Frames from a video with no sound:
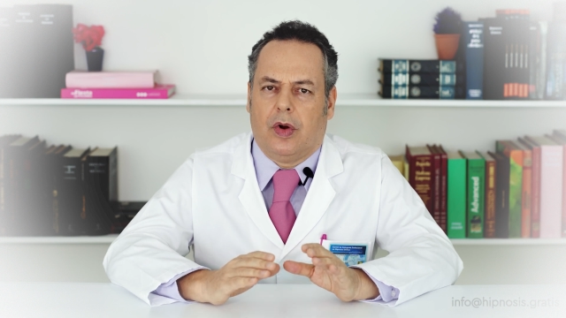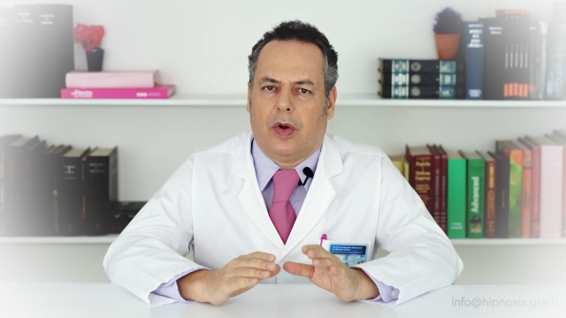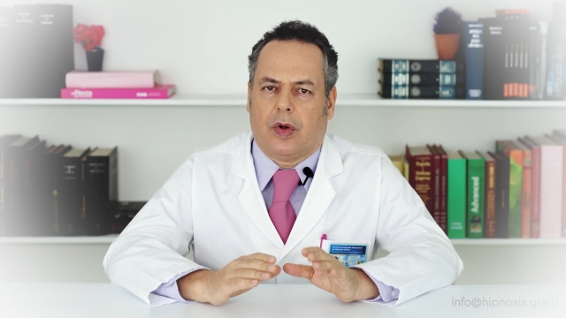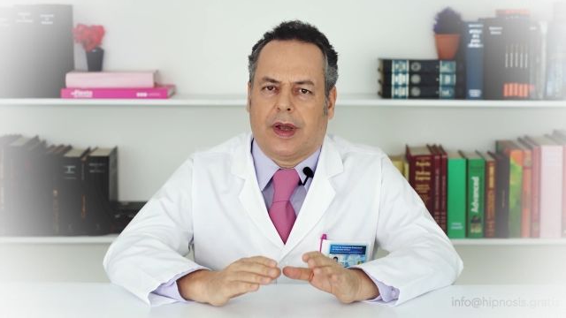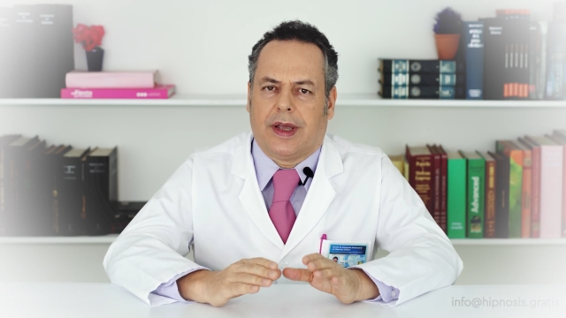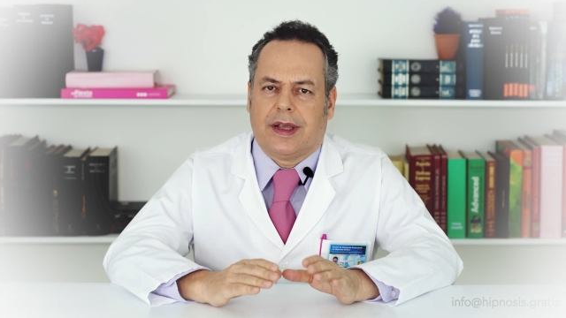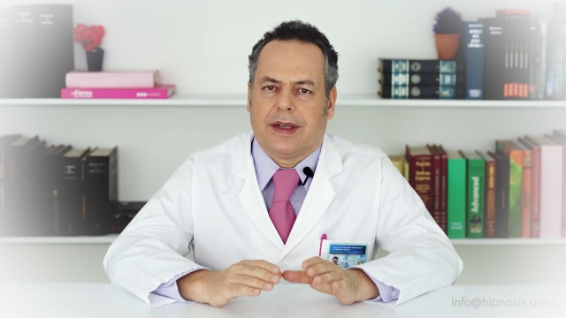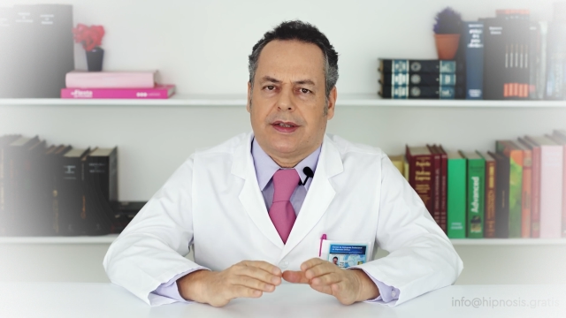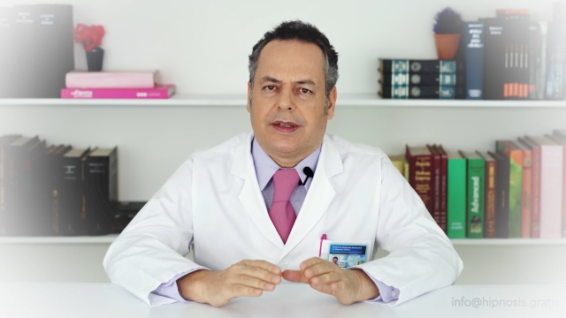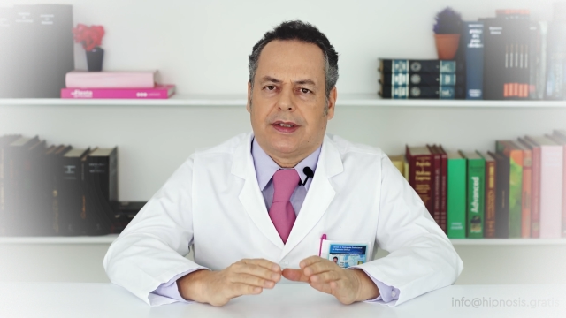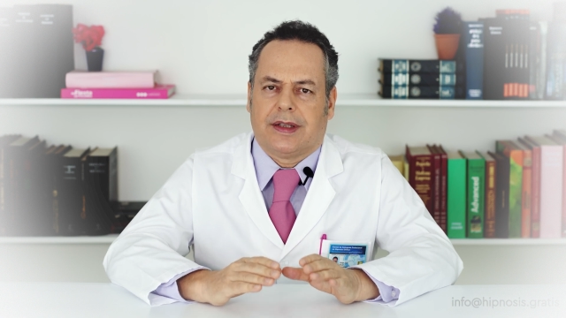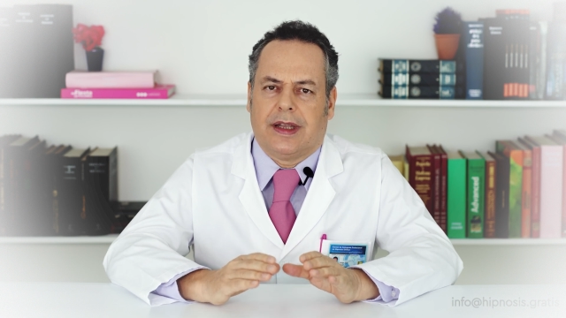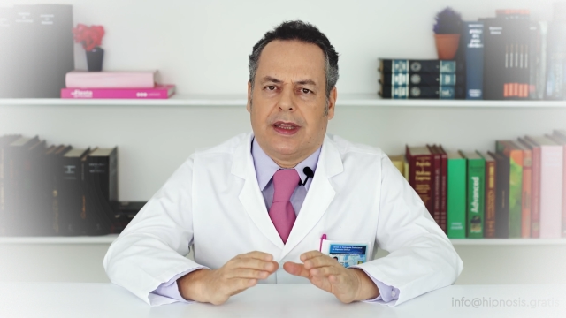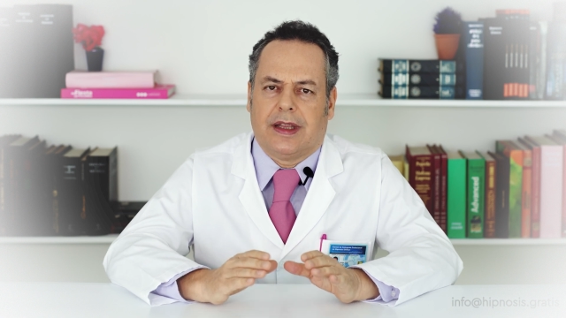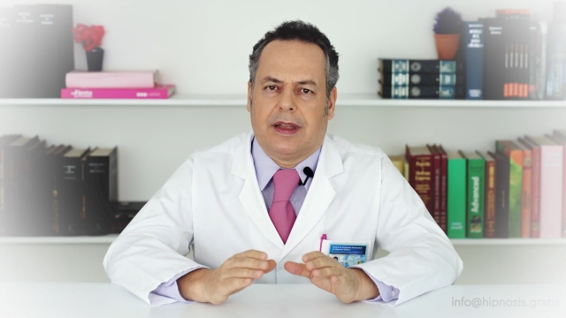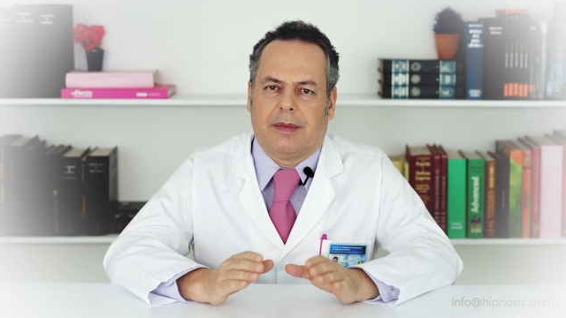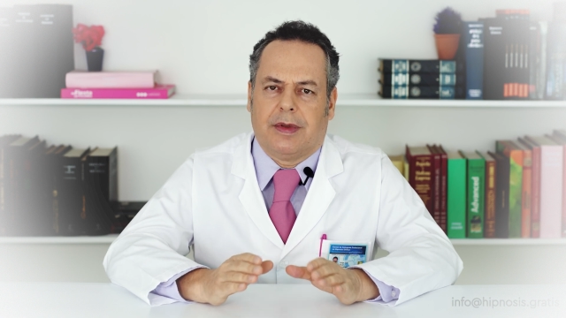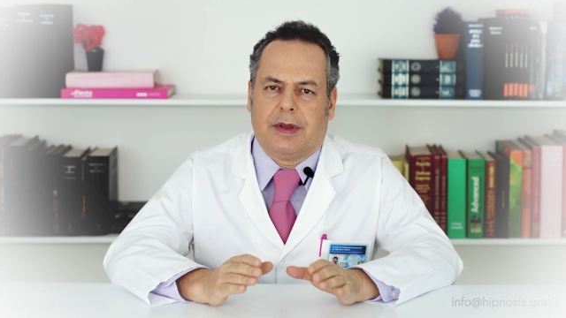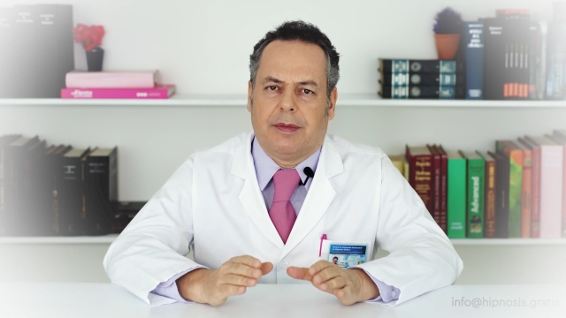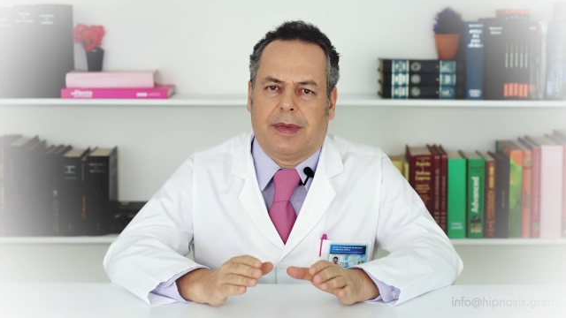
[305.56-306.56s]
and above
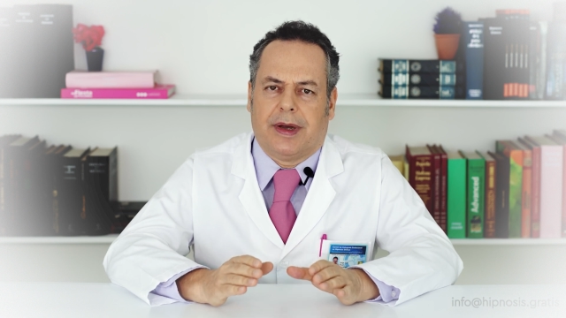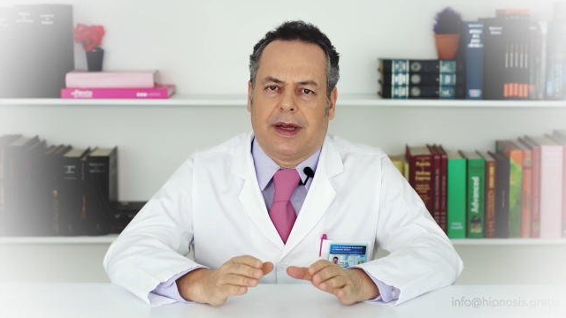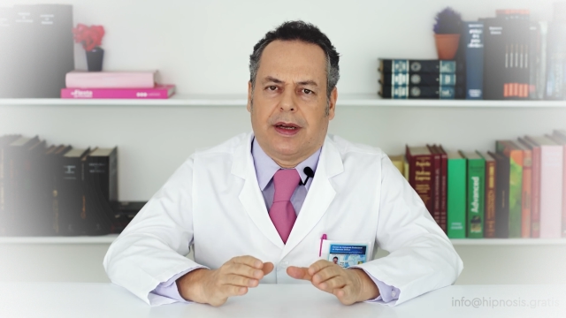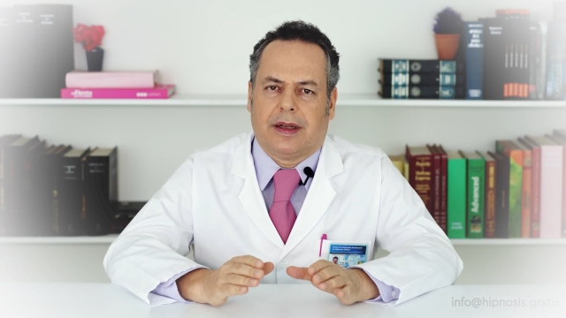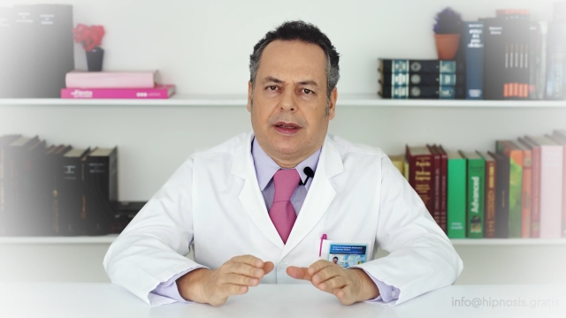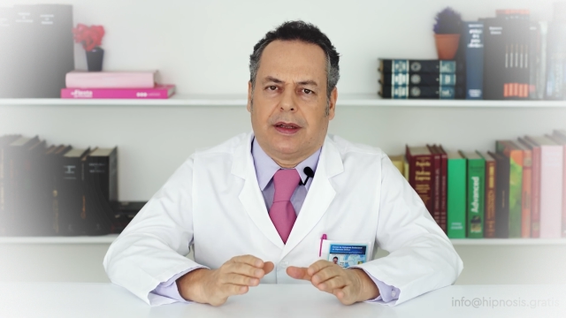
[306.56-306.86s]
all the